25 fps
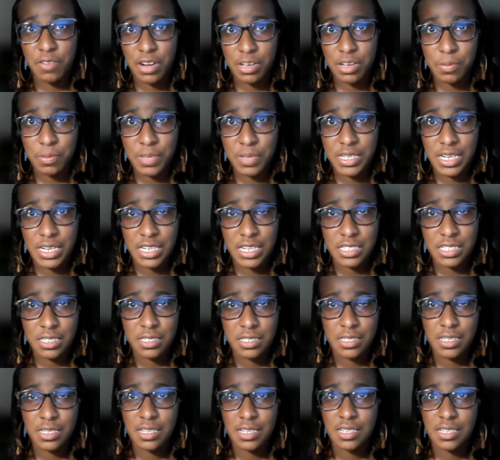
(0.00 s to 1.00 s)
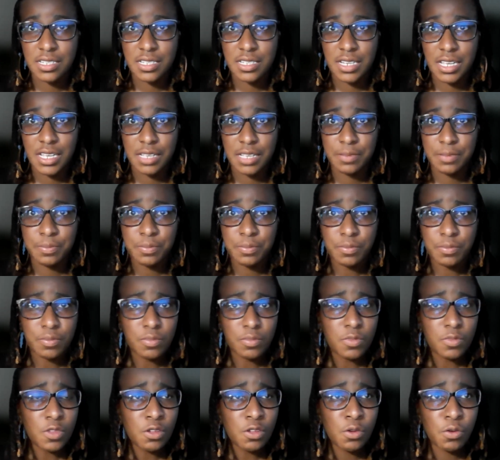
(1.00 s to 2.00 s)
make recommendations to the state
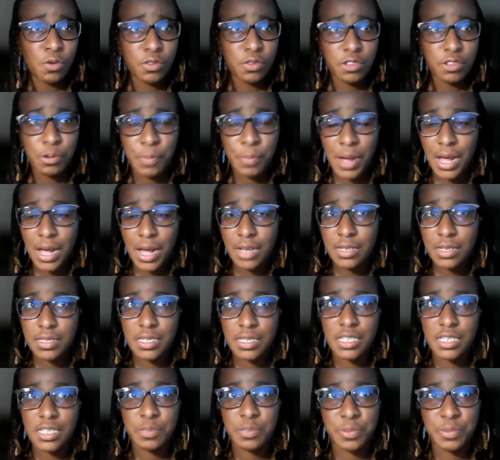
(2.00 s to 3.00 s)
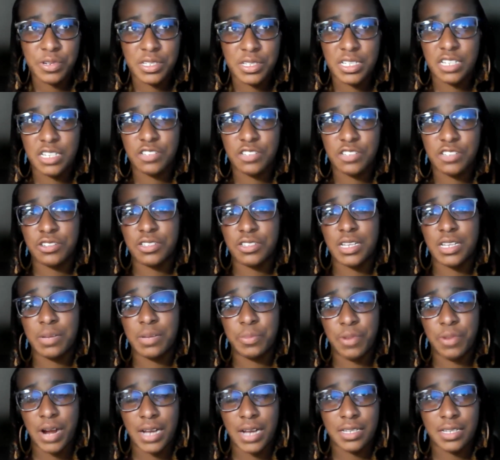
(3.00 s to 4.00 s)
on their policies, procedures,
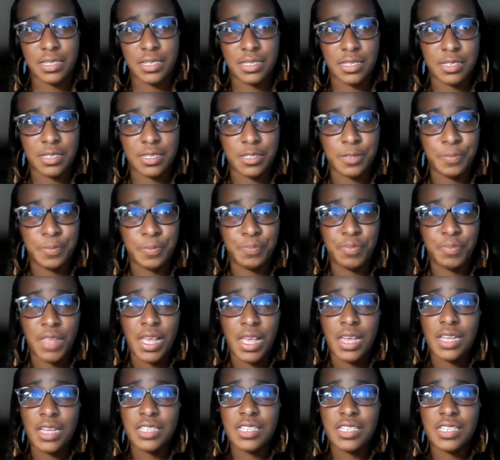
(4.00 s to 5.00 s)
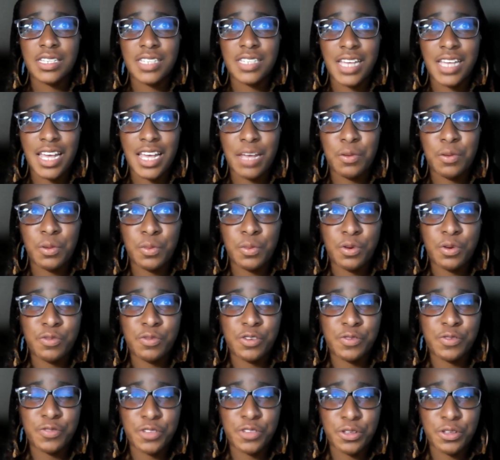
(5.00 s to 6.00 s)
and practices. Today, we will
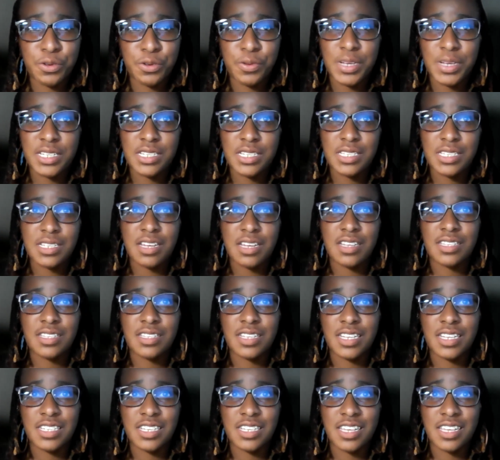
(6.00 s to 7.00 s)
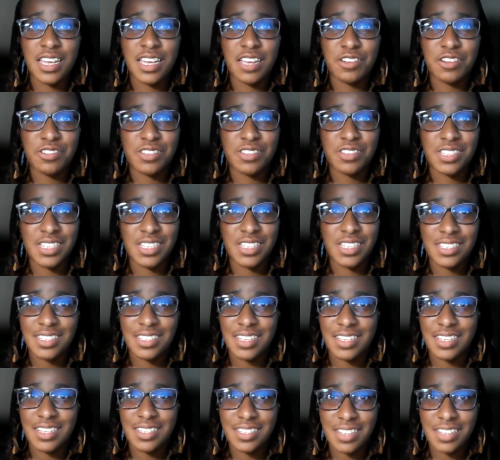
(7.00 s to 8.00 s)
review and discuss indicators
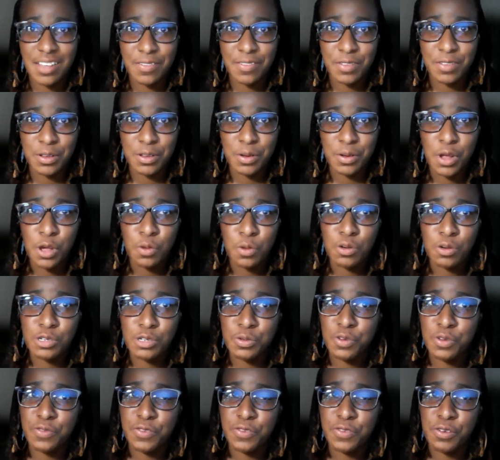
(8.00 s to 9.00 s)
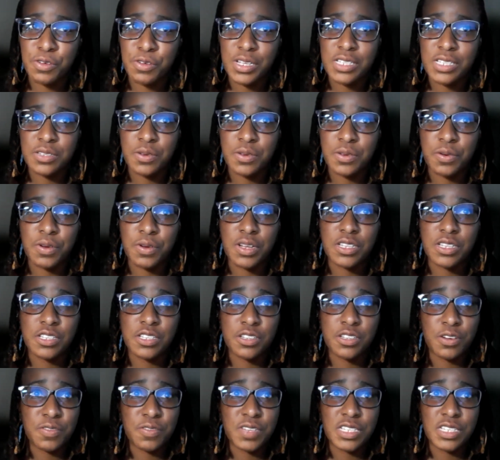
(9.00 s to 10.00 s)
six and seven, which will focus on
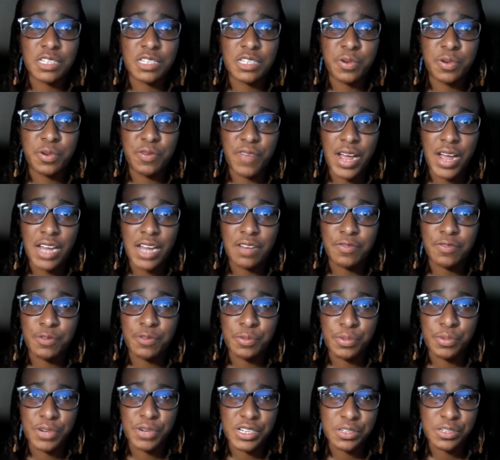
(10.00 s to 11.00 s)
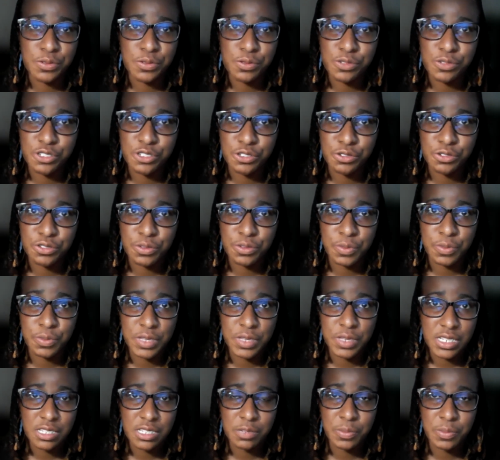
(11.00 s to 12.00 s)
services provided for preschool children
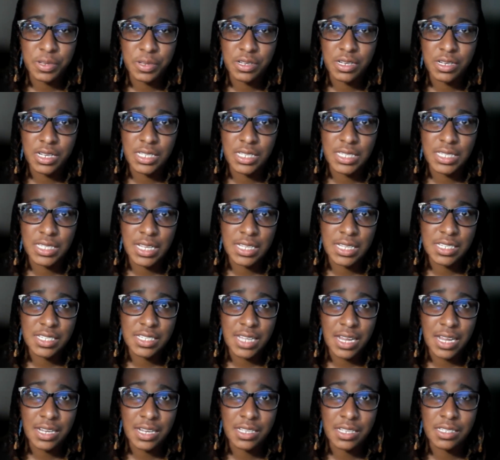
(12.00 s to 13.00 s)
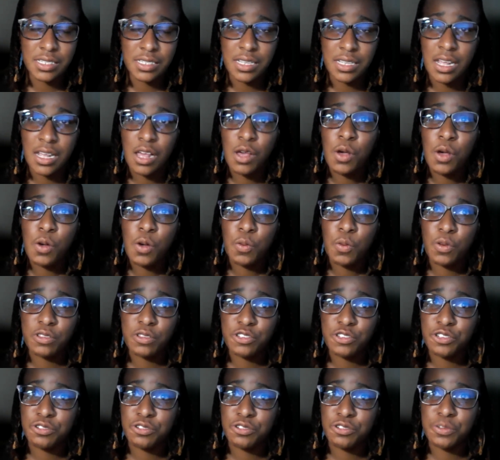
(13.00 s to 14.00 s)
with disabilities in settings
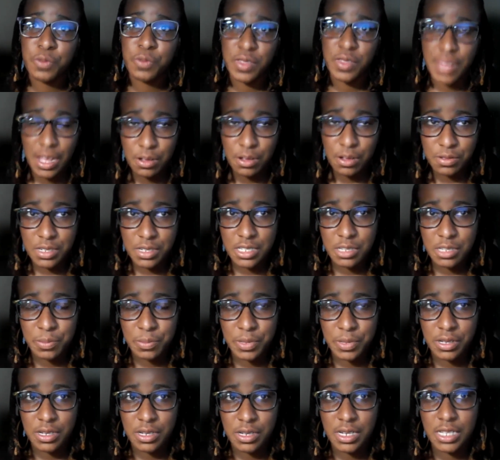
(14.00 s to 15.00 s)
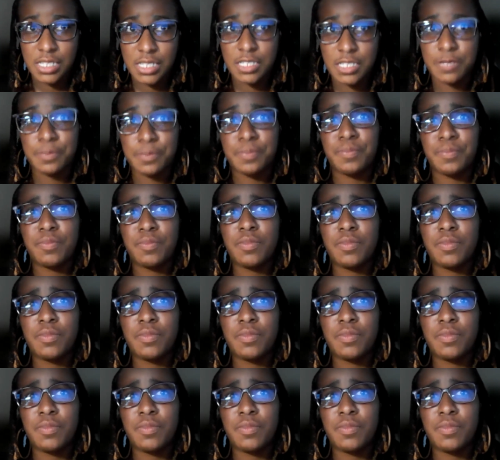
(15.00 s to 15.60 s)
with children without disabilities